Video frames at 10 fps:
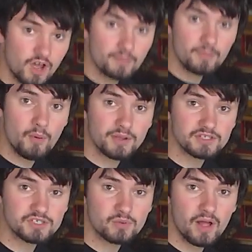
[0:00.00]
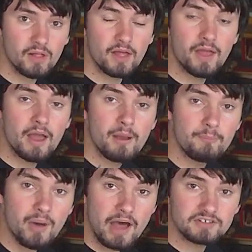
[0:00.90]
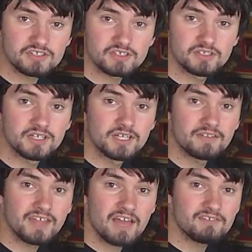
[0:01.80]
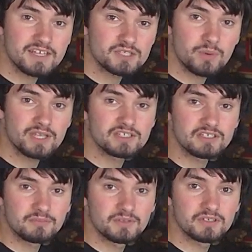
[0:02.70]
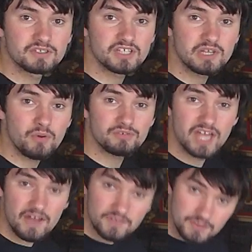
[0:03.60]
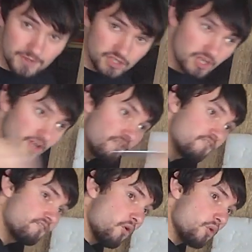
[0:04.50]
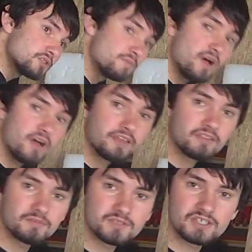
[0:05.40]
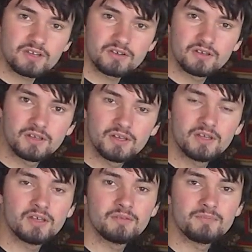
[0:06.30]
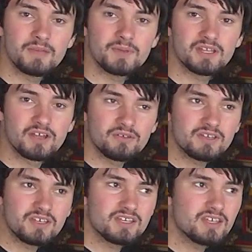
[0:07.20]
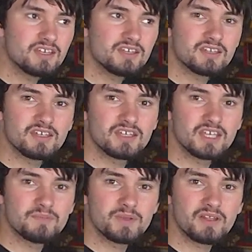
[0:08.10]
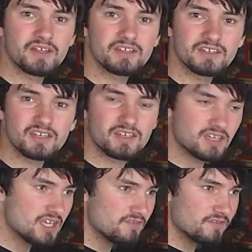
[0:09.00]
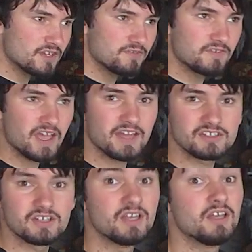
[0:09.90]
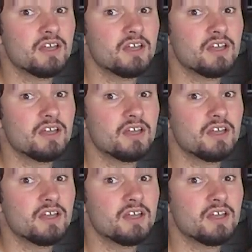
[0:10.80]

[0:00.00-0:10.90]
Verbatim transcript: sharper points as well, but they have less weight in them, so they won't have as much force behind them. So maybe, you know, it'd be like, even if you had a,